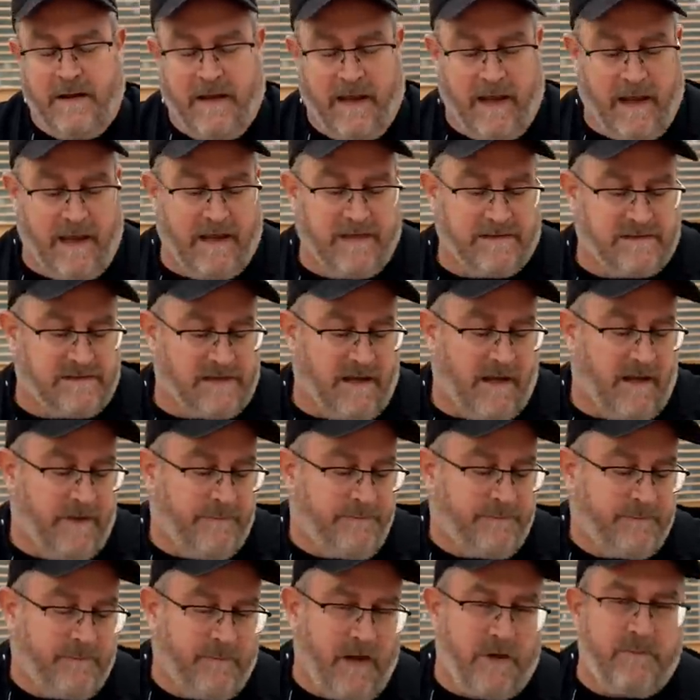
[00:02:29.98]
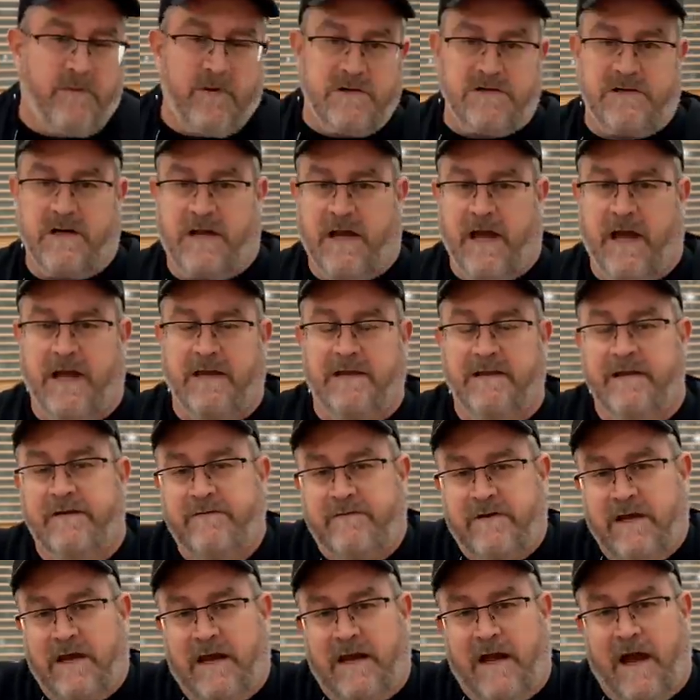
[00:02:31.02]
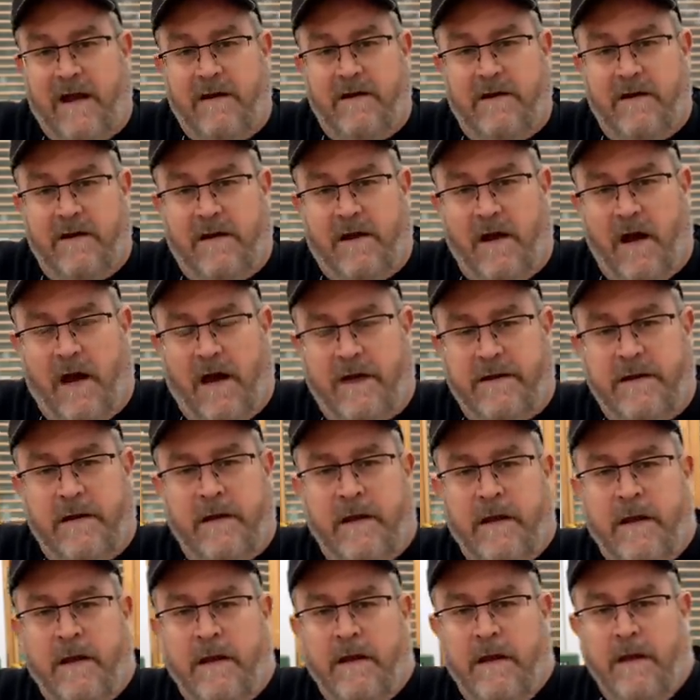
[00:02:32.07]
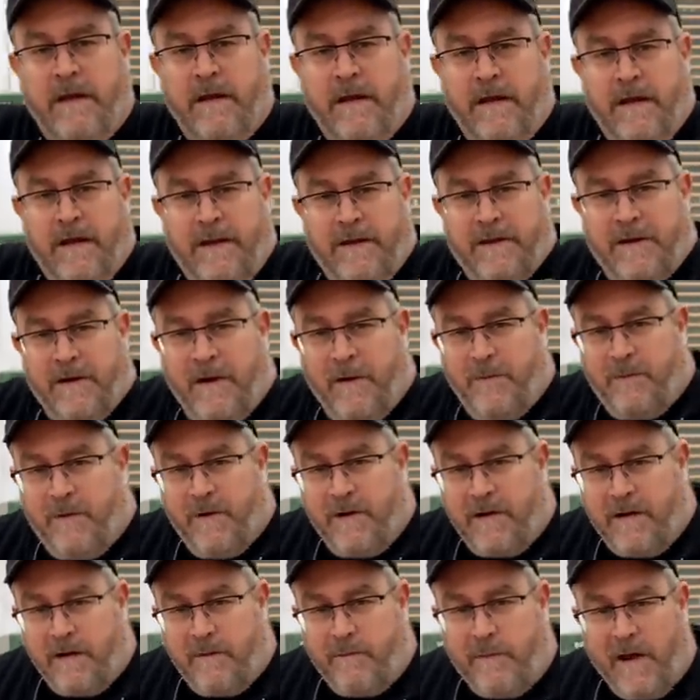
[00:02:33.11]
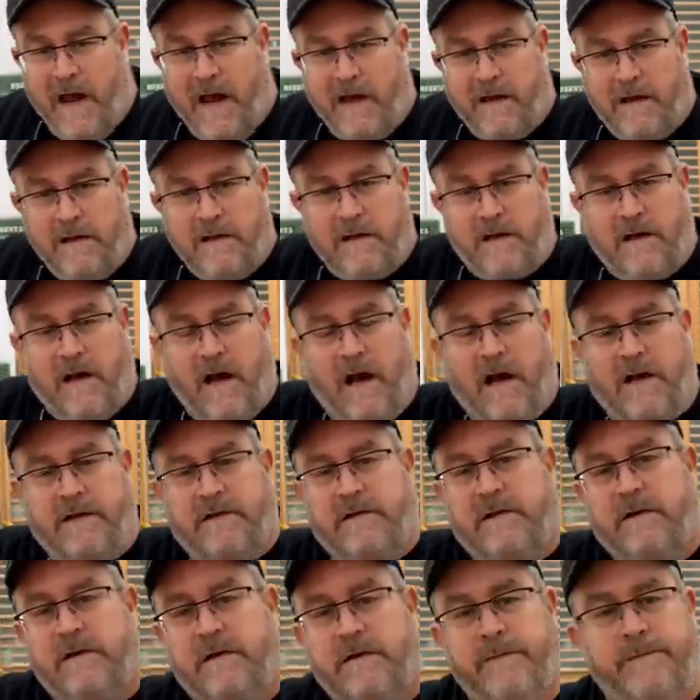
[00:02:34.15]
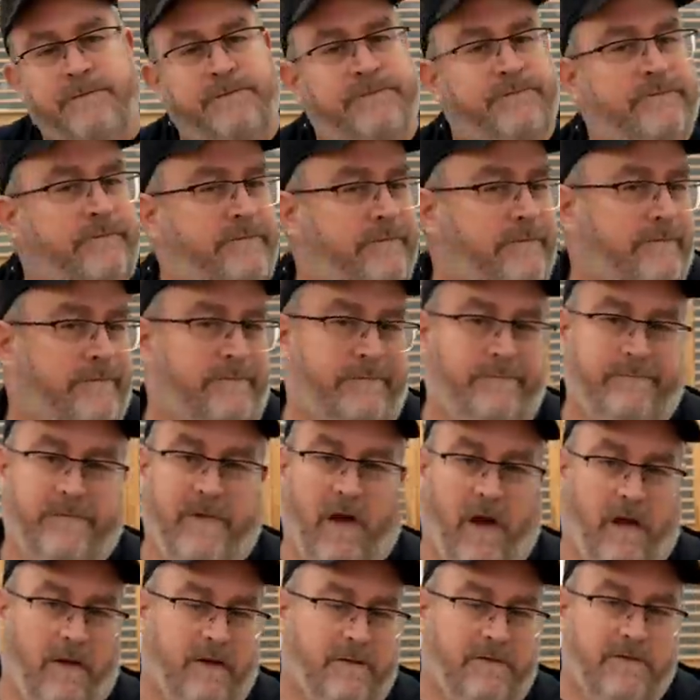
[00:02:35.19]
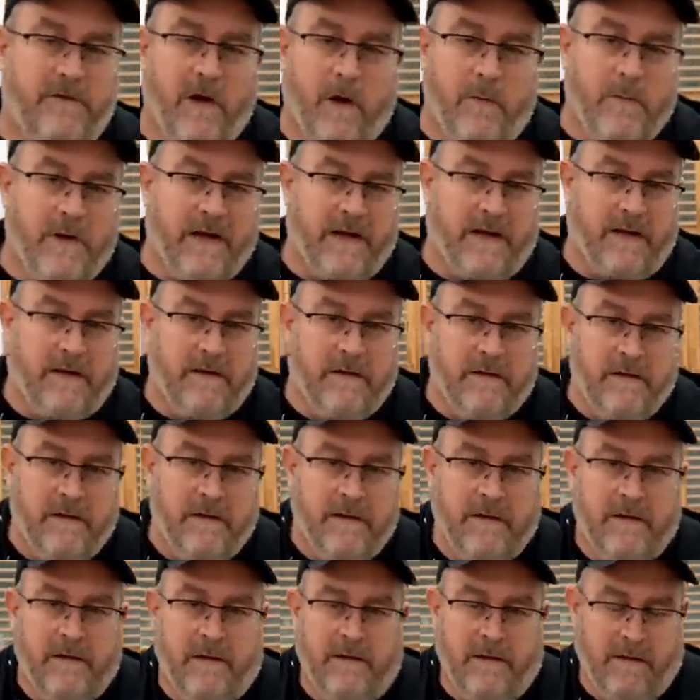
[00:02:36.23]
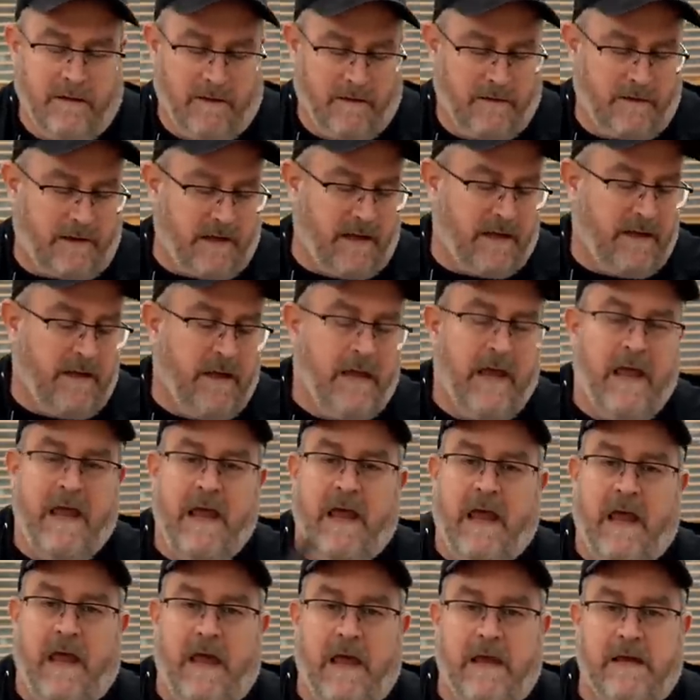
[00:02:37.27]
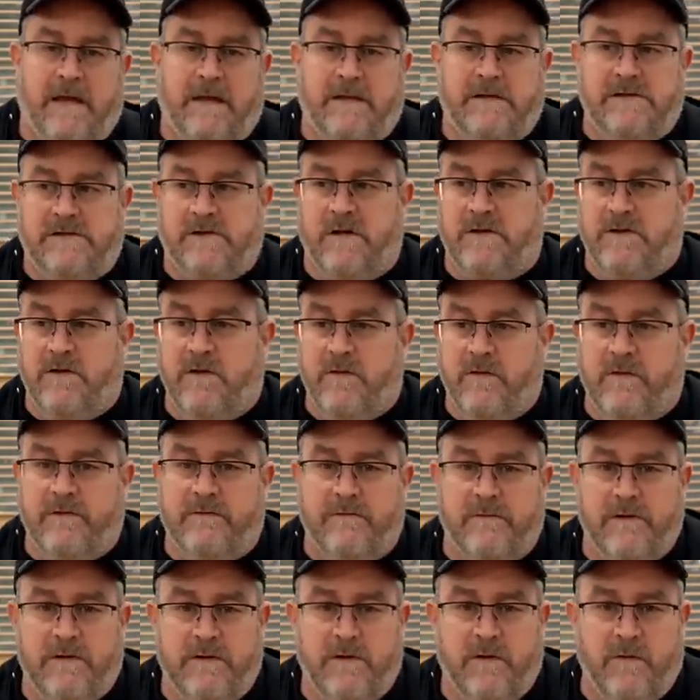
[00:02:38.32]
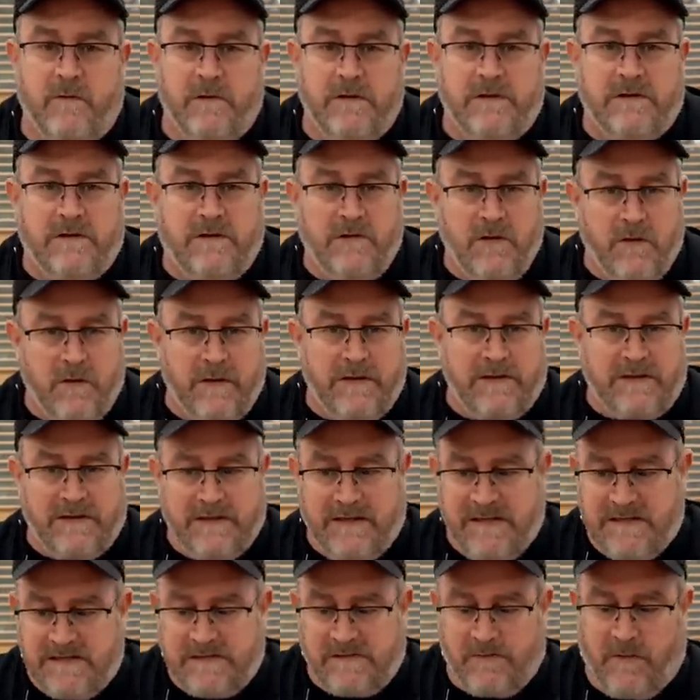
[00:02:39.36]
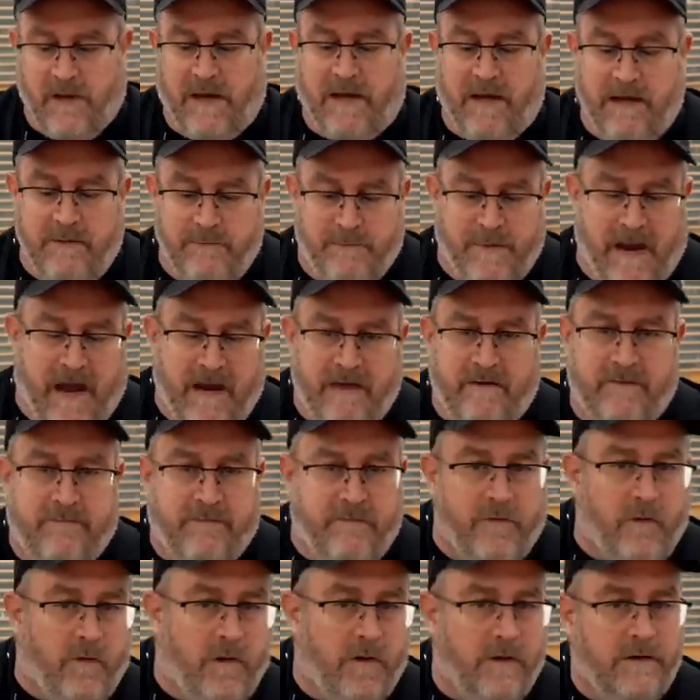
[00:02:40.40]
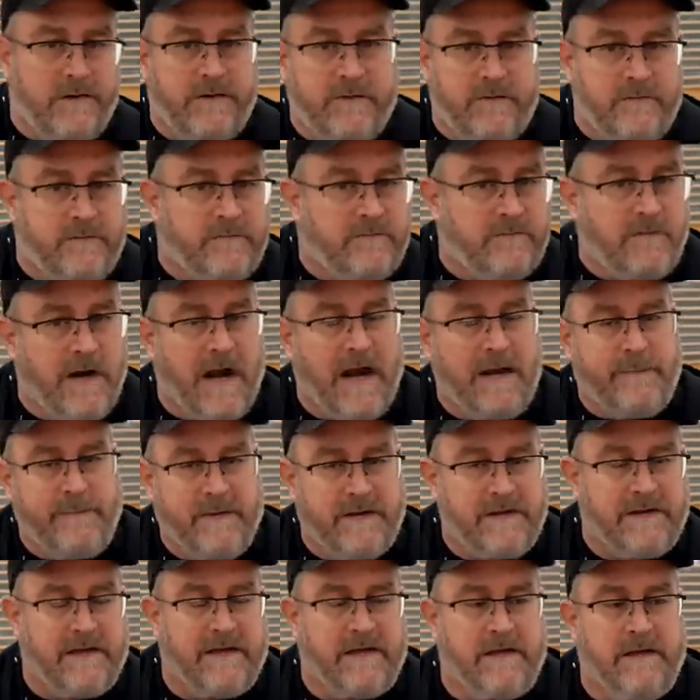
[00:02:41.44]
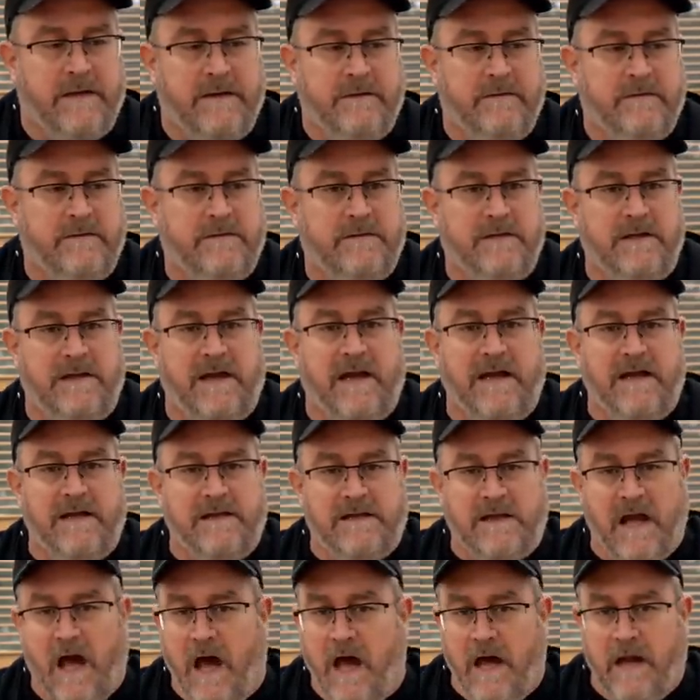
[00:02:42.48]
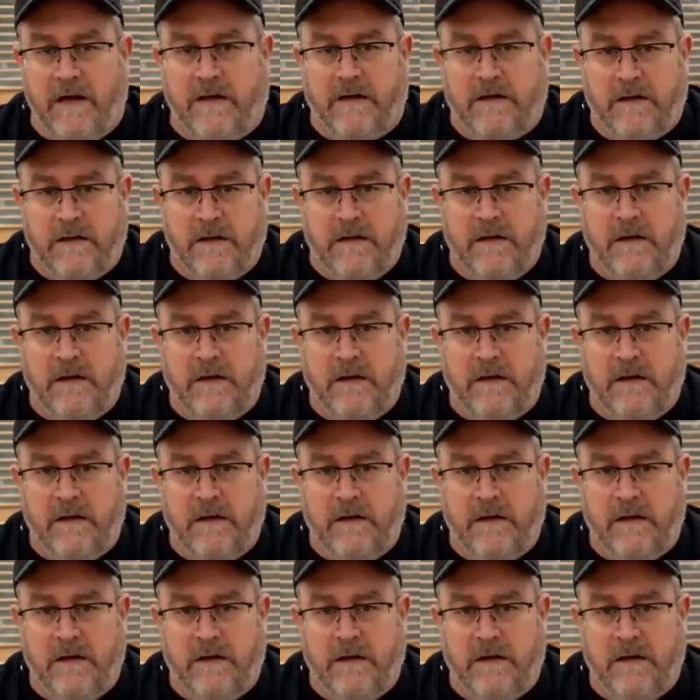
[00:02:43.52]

handsaw, by pushing ahead, lifting it out of the cut, you know, putting it back in the cut. No, nobody. Okay, so you would do it this way, back and forth, rapidly, to get it done.